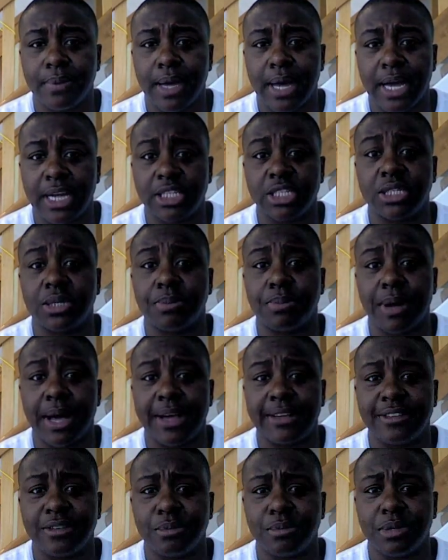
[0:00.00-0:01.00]
I should
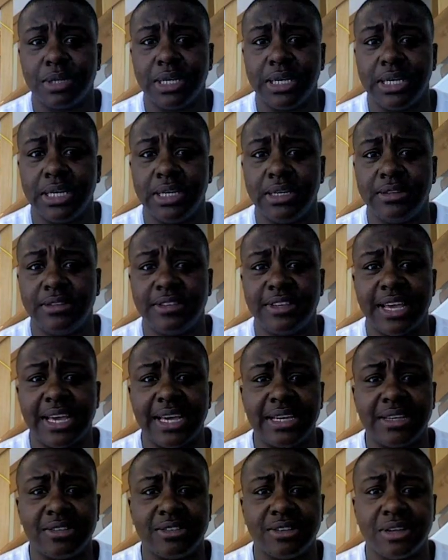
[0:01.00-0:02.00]
possibly
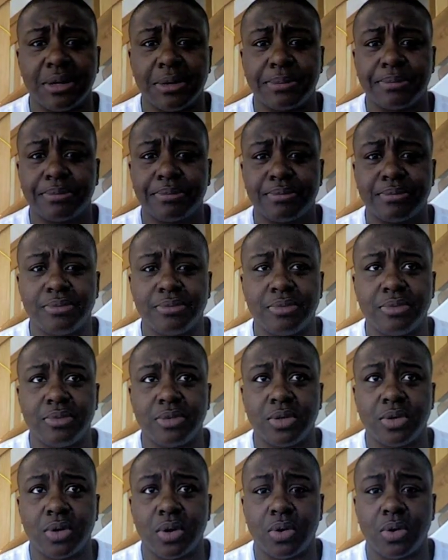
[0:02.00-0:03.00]
take some,
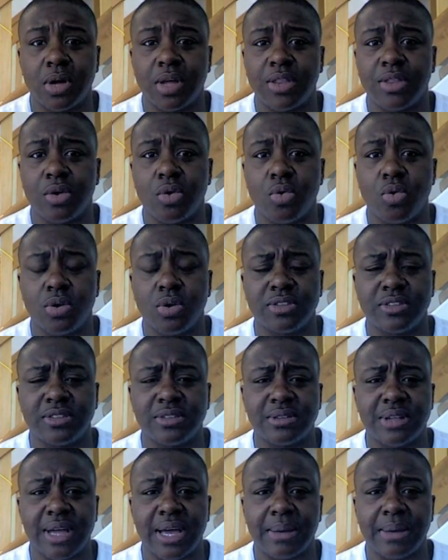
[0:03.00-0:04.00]
you know, other courses
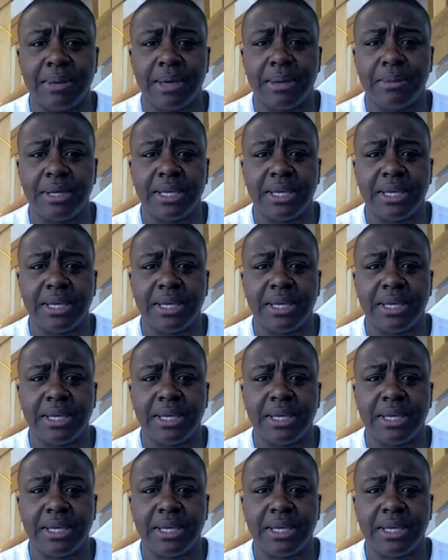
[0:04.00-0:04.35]
like maybe